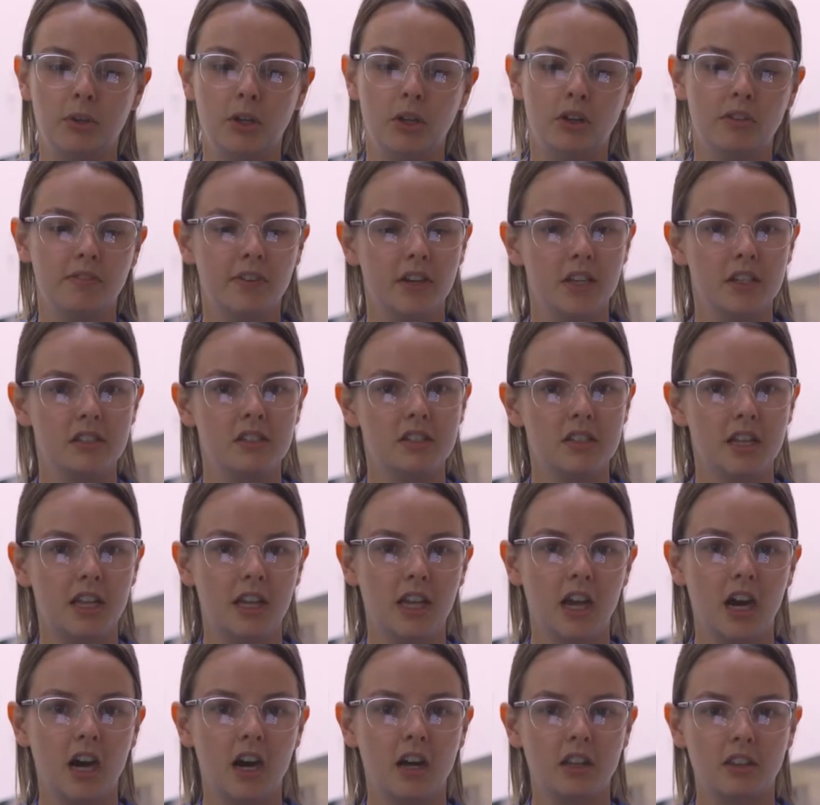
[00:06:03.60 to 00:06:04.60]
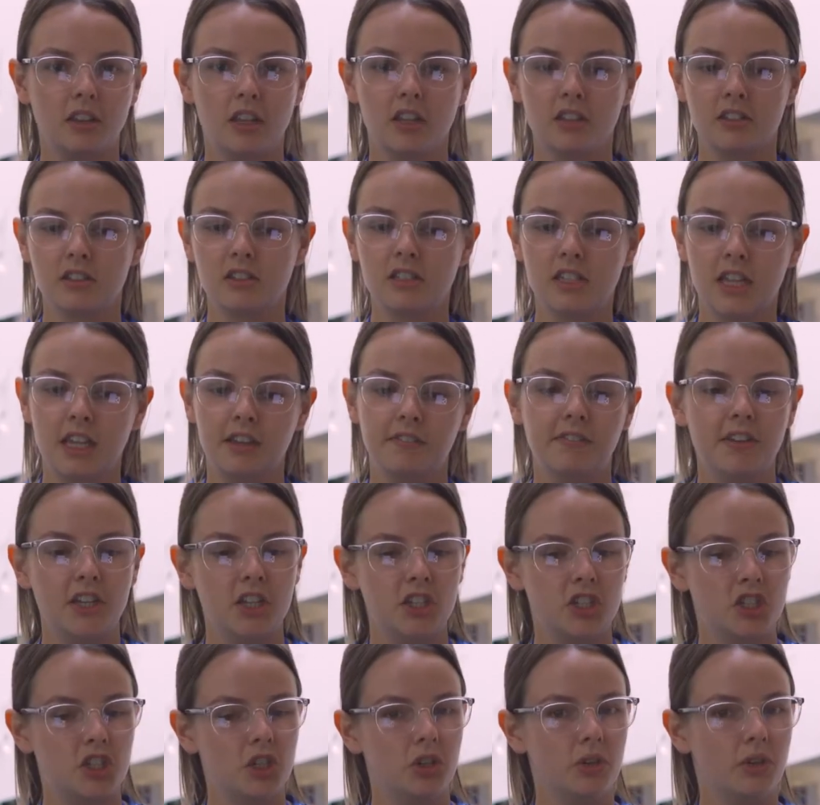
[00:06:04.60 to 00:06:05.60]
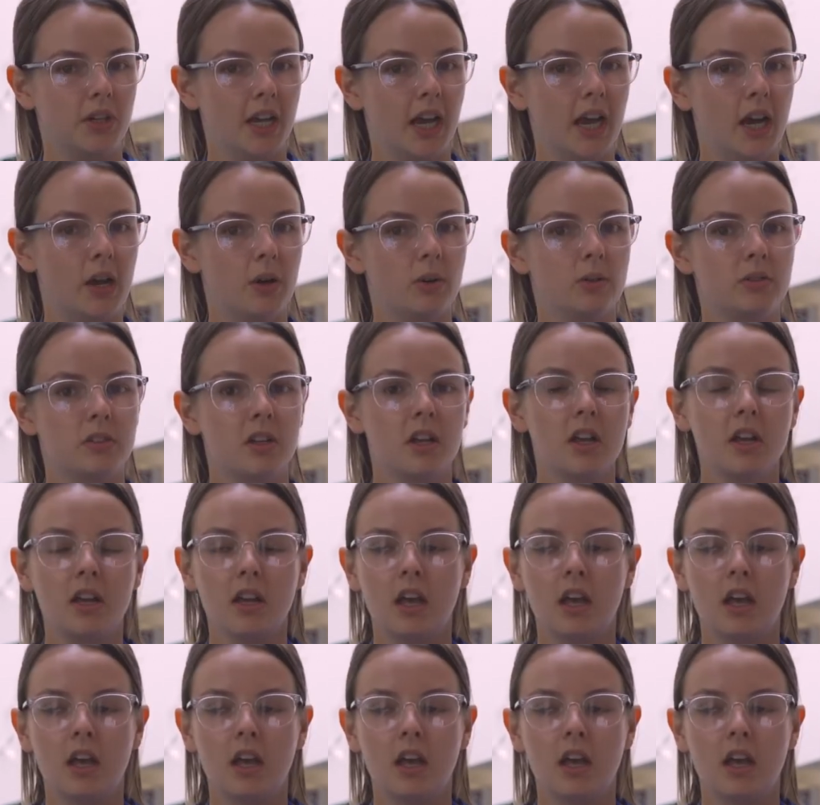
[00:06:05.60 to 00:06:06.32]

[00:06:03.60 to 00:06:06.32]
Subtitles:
university are there's TV studios,